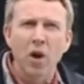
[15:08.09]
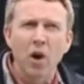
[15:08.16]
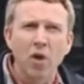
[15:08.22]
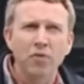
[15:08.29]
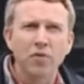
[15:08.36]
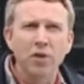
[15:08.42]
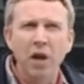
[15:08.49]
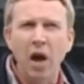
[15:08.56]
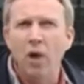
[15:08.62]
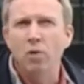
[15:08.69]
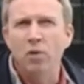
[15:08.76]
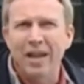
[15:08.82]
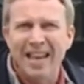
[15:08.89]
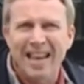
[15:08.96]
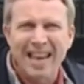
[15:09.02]
offered
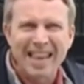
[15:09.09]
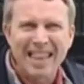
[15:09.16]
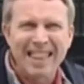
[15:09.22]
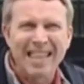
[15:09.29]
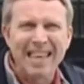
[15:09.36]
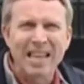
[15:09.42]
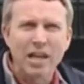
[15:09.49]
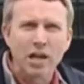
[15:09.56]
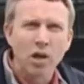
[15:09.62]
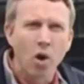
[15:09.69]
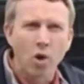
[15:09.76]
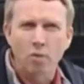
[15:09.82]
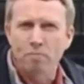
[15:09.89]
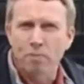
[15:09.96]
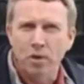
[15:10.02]
only in the
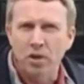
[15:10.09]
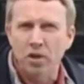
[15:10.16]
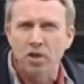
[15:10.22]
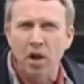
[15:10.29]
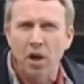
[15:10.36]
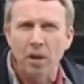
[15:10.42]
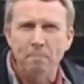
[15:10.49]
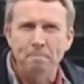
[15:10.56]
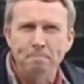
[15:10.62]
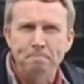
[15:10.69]
long body style.